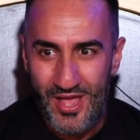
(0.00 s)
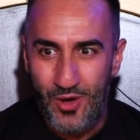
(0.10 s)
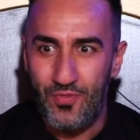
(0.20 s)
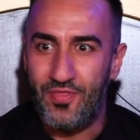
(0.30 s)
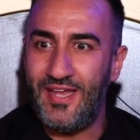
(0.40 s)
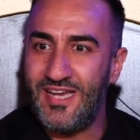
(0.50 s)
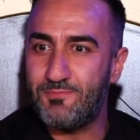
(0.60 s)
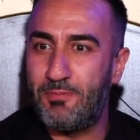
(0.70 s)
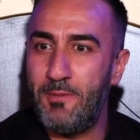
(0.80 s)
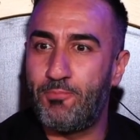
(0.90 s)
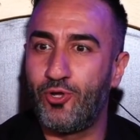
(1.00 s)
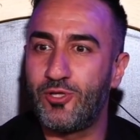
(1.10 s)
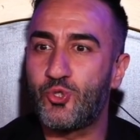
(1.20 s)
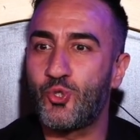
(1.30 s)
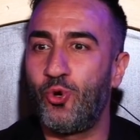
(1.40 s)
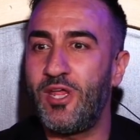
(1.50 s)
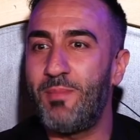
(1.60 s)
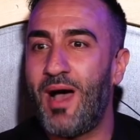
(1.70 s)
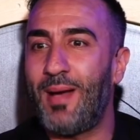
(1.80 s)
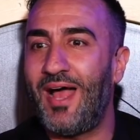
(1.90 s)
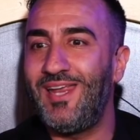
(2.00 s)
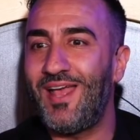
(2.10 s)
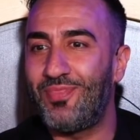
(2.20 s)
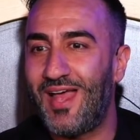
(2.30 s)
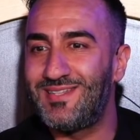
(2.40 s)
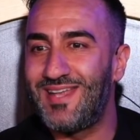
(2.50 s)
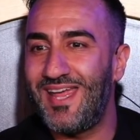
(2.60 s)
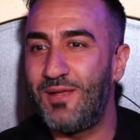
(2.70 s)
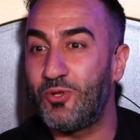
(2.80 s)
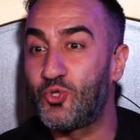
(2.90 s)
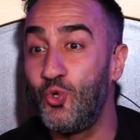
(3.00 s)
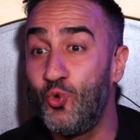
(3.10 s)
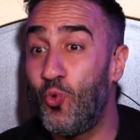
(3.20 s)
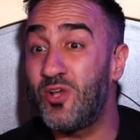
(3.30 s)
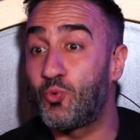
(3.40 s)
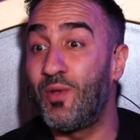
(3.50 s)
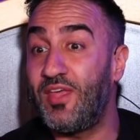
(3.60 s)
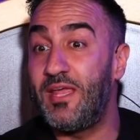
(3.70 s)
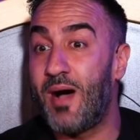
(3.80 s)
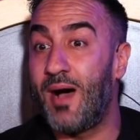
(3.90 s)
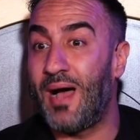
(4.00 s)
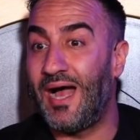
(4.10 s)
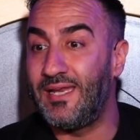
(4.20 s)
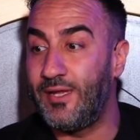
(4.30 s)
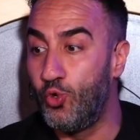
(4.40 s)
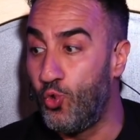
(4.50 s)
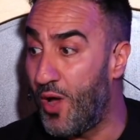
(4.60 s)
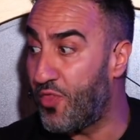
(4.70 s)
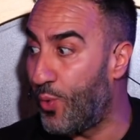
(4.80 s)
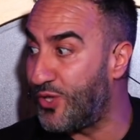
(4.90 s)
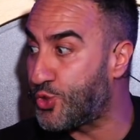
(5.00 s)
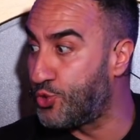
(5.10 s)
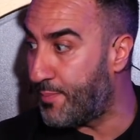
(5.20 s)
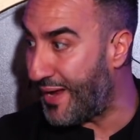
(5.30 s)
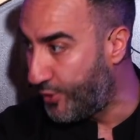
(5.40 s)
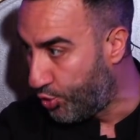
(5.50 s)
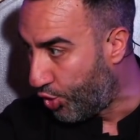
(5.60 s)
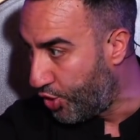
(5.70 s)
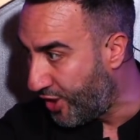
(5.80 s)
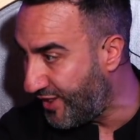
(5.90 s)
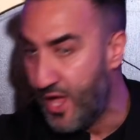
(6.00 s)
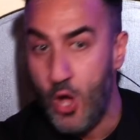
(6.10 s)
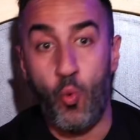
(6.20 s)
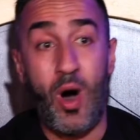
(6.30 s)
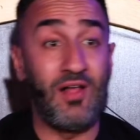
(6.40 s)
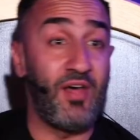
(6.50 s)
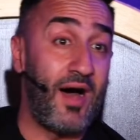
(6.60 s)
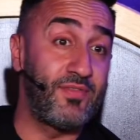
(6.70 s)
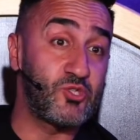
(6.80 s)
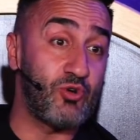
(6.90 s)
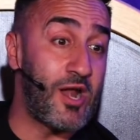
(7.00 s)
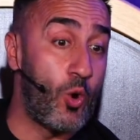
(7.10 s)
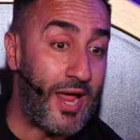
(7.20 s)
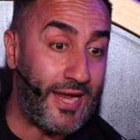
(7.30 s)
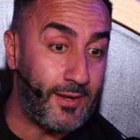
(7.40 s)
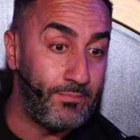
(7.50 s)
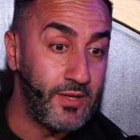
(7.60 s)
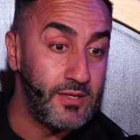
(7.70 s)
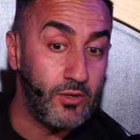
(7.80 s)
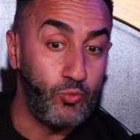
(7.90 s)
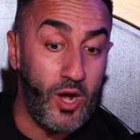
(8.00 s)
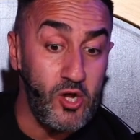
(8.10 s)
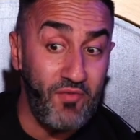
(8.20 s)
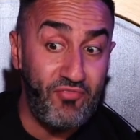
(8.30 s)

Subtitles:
These people saw Imam Ali at that day, but who was with Imam Ali? Who were the ones who remained loyal while the others ran away? One of